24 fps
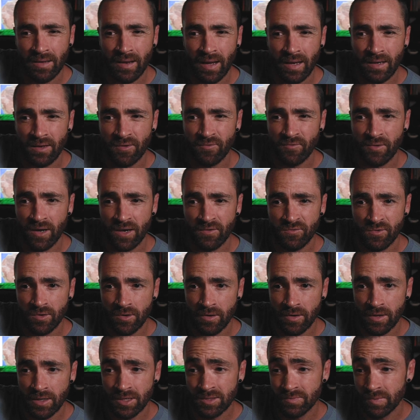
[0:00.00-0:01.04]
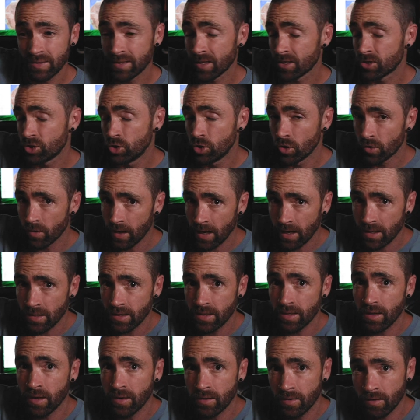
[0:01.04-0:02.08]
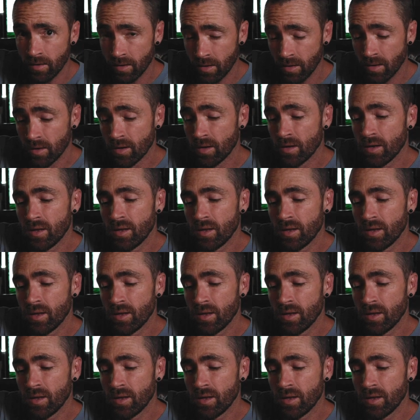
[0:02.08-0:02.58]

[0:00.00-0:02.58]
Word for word: 95 degrees, but that's directly under